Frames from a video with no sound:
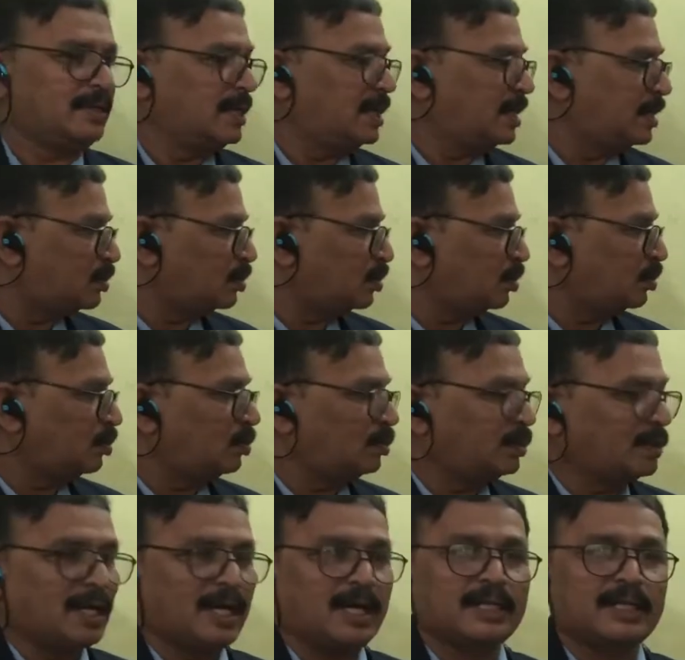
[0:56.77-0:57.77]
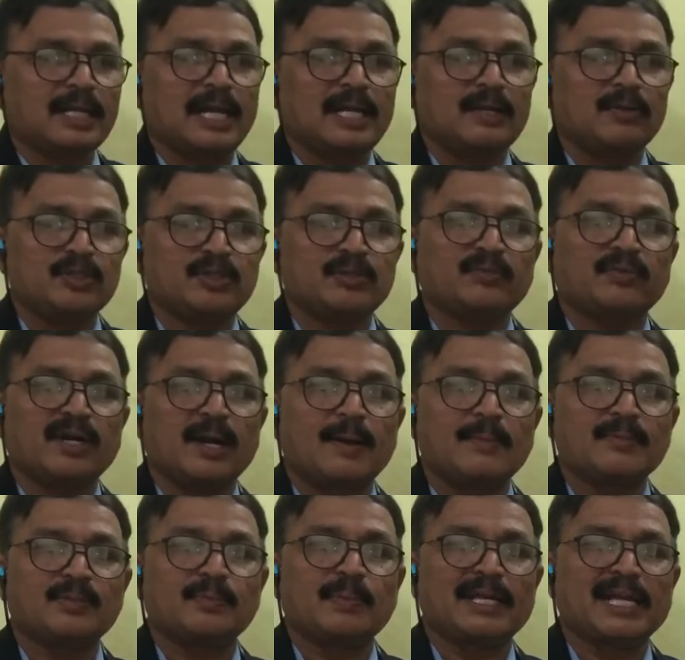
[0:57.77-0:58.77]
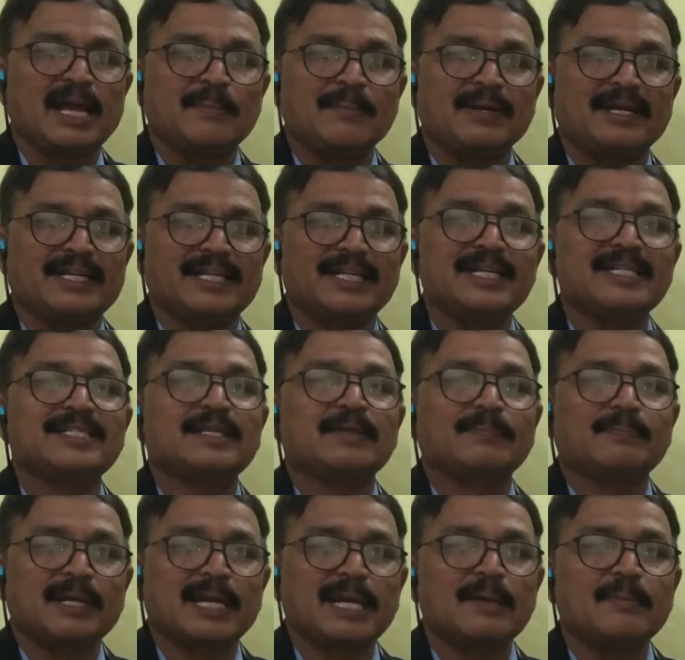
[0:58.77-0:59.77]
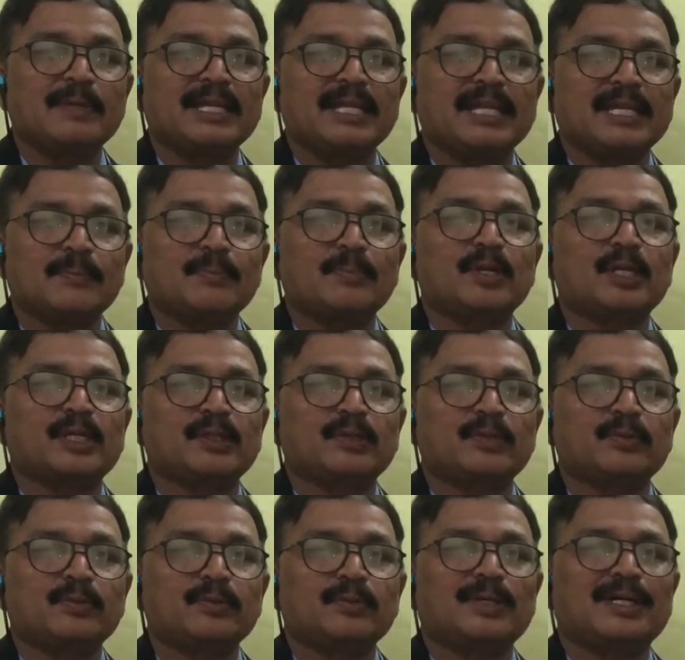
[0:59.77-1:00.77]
So the organ which forms the gamete is a primary reproductive